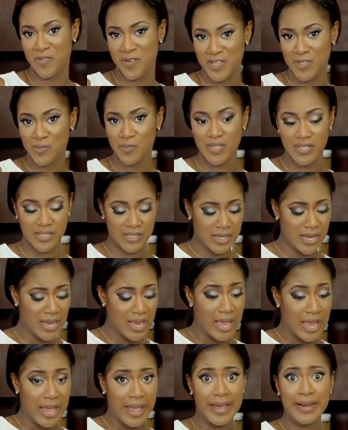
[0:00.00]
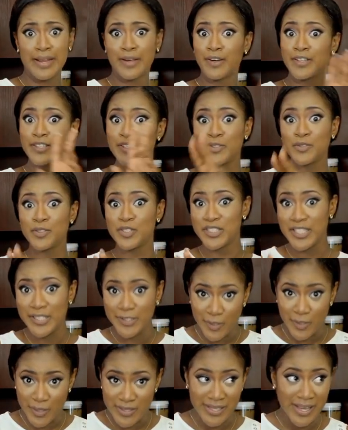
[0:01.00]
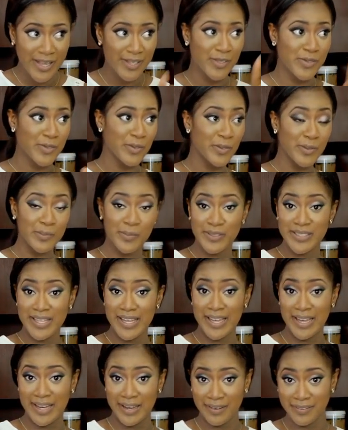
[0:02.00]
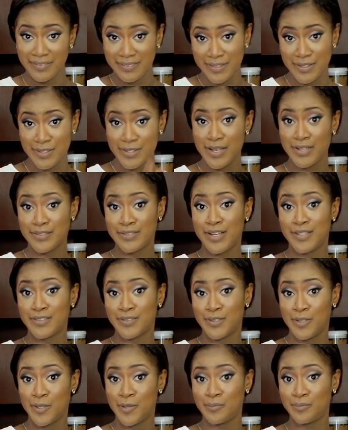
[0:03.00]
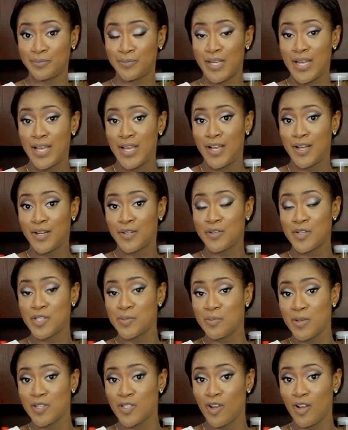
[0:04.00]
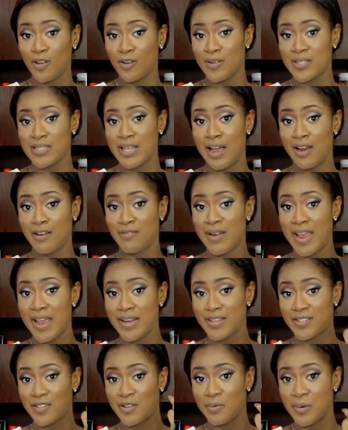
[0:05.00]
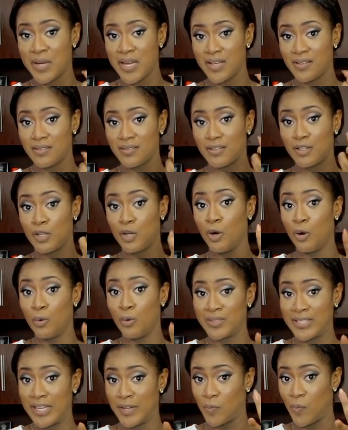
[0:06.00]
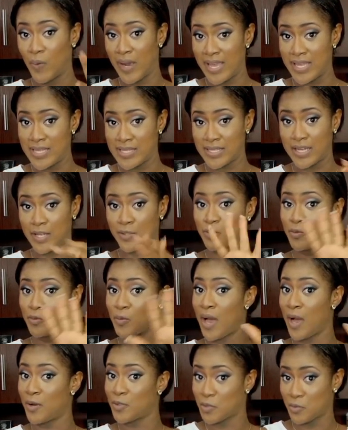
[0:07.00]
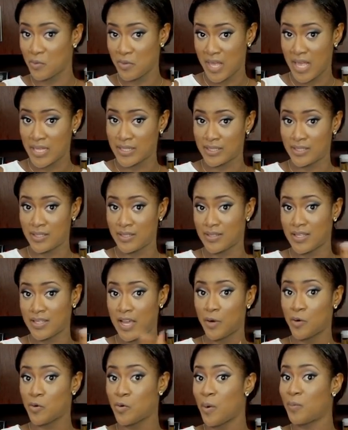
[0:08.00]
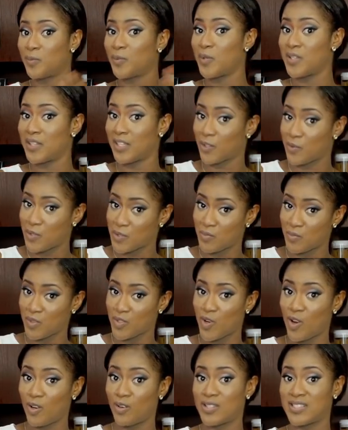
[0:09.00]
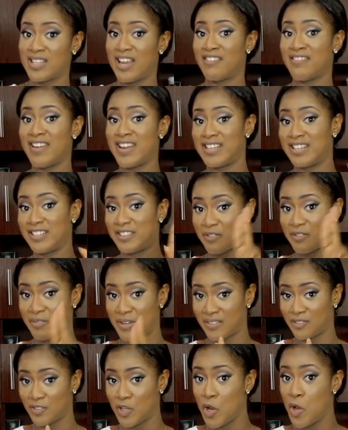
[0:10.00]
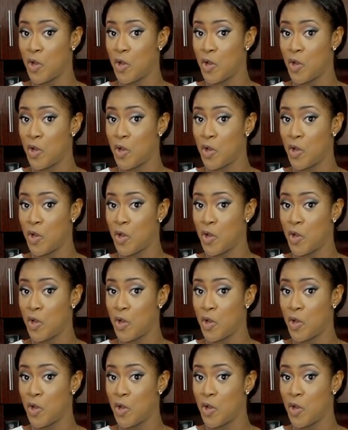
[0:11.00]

Christmas. And according to Jay Daughter and Solomon here, they said that Christmas colors are red, green, gold, and white. I don't know how true that is. I grew up knowing that Christmas colors are red and green.